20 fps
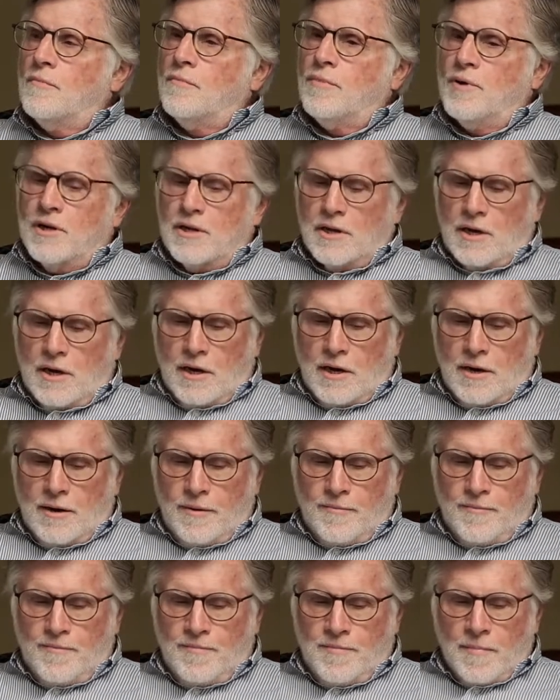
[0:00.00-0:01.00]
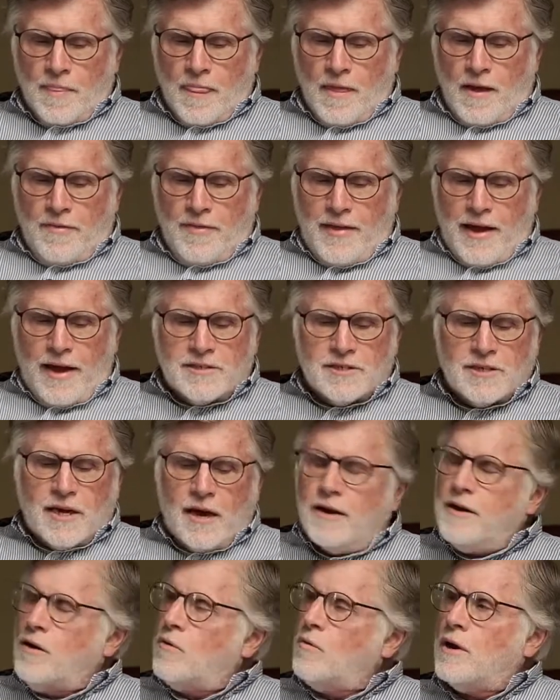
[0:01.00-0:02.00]
But that's
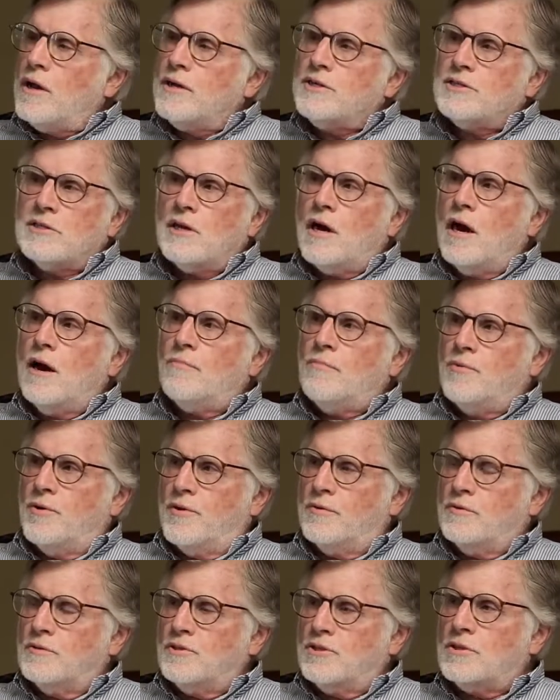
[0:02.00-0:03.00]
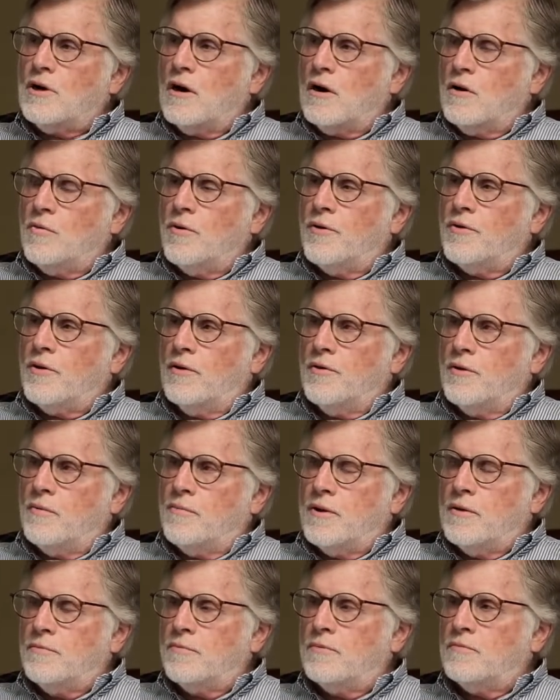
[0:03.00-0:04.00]
kind of what I start with on
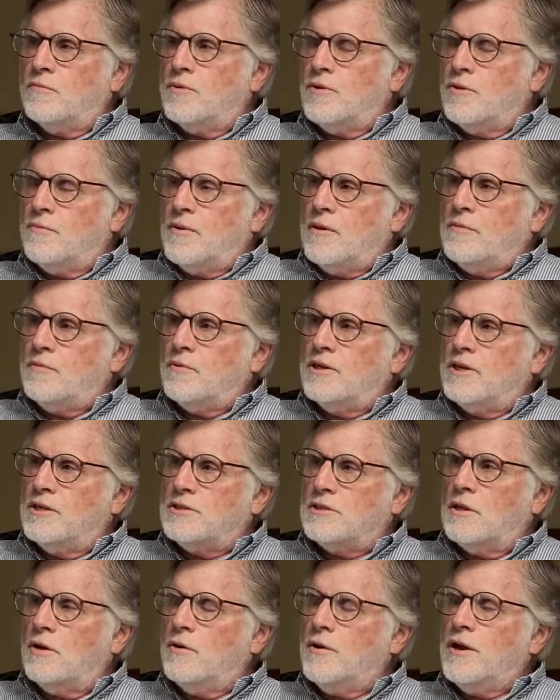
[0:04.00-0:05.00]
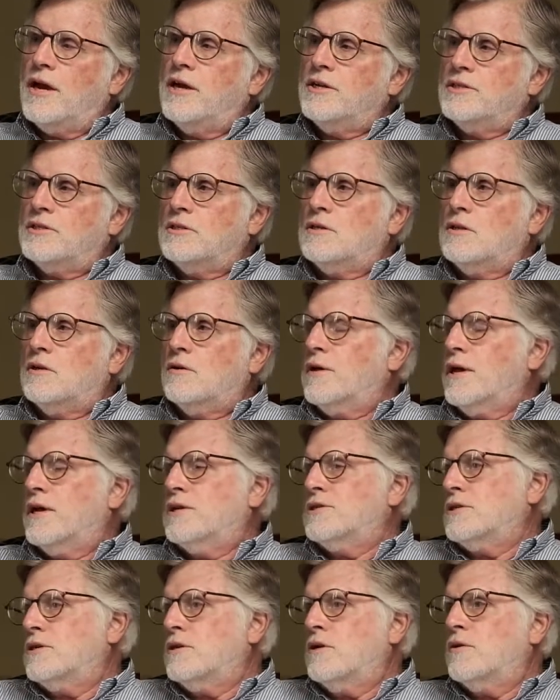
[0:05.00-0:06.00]
people is location,
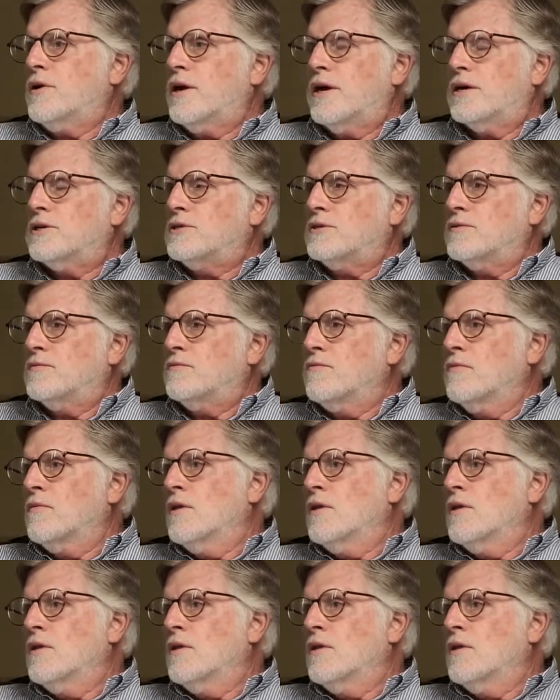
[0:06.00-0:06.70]
location, location.